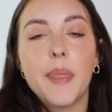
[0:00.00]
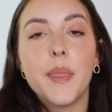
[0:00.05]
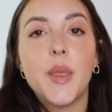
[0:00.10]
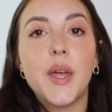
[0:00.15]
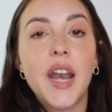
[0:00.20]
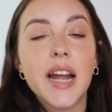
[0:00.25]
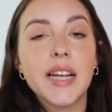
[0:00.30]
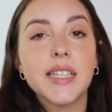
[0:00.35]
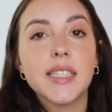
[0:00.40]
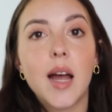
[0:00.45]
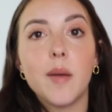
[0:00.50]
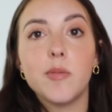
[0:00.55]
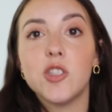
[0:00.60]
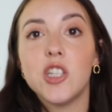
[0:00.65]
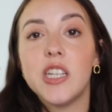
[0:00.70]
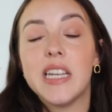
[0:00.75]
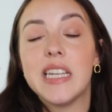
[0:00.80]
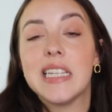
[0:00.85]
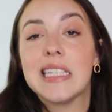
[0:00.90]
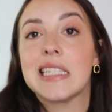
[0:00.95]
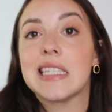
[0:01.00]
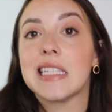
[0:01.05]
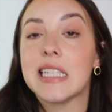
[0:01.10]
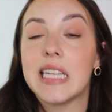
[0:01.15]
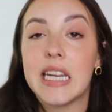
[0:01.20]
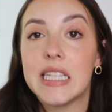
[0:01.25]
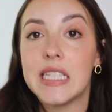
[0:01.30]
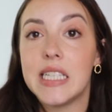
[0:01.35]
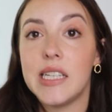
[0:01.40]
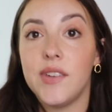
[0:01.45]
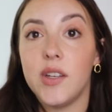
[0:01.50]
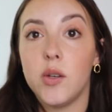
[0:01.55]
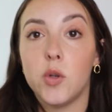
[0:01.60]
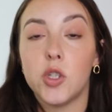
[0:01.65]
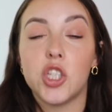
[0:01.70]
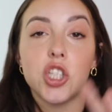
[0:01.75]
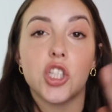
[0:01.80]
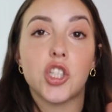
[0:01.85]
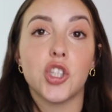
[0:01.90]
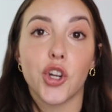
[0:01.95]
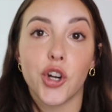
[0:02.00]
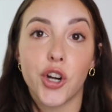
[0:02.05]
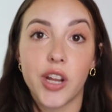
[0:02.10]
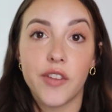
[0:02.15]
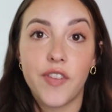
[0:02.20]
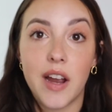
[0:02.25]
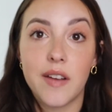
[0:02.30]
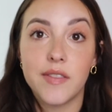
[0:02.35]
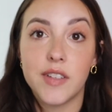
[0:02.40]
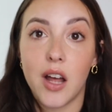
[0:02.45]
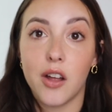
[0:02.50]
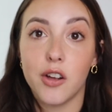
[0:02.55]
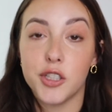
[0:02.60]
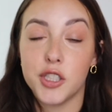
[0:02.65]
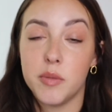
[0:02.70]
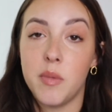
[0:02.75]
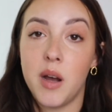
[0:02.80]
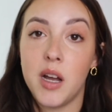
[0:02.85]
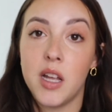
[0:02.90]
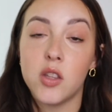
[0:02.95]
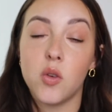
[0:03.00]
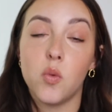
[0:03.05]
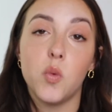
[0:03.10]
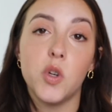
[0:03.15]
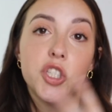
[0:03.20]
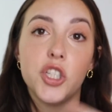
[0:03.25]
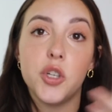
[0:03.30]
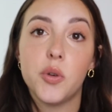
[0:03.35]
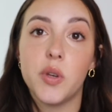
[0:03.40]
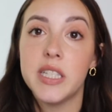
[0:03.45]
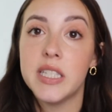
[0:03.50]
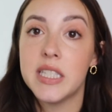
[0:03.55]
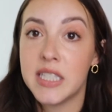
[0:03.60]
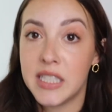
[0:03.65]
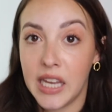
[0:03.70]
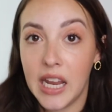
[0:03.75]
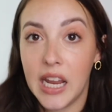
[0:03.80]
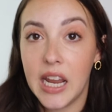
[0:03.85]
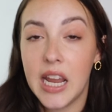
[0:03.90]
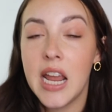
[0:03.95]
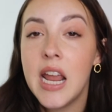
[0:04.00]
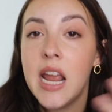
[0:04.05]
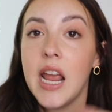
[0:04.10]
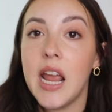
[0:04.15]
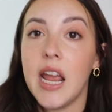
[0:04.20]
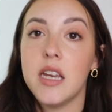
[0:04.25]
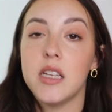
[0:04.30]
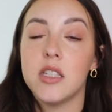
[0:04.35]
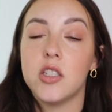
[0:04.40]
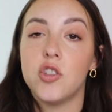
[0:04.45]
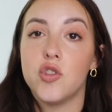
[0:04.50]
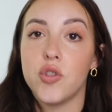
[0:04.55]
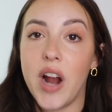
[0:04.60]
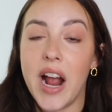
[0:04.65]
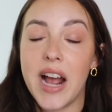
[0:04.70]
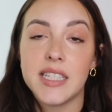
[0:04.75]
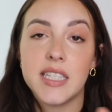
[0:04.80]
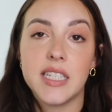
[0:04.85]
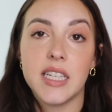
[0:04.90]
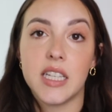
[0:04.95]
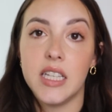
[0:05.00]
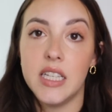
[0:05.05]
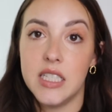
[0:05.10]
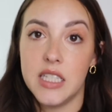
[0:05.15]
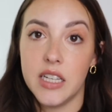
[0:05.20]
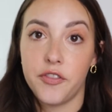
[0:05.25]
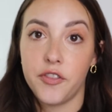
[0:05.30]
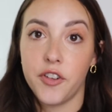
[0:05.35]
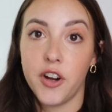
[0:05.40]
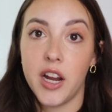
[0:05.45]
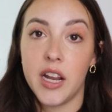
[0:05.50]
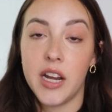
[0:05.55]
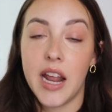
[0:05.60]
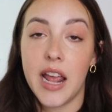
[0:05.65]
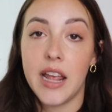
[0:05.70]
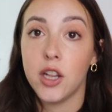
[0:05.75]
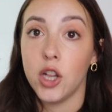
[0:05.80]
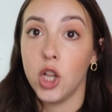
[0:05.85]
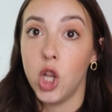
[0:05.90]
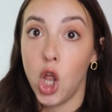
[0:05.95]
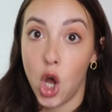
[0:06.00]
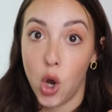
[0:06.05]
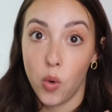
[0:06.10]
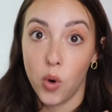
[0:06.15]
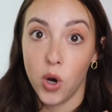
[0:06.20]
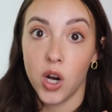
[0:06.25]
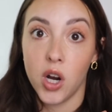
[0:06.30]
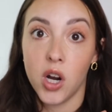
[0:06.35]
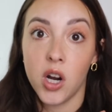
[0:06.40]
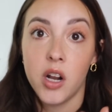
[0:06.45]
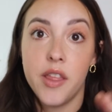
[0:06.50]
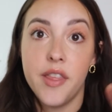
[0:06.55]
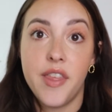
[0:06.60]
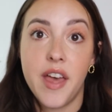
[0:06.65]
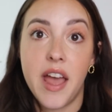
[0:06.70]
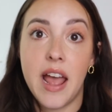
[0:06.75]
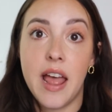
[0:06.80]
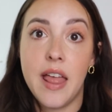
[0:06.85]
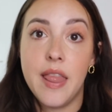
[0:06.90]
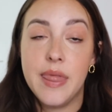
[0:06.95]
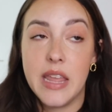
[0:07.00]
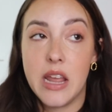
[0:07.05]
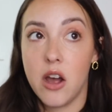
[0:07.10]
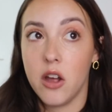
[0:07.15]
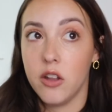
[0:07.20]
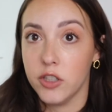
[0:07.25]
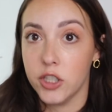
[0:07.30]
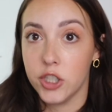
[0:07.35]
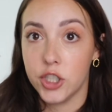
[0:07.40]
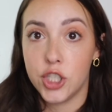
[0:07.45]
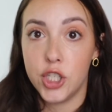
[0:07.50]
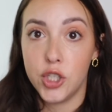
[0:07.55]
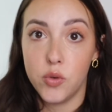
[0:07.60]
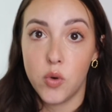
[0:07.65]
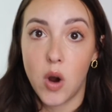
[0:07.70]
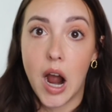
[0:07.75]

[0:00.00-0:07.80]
The next option is Sling TV, which is $35 a month, which you can see is drastically different and lower than the other two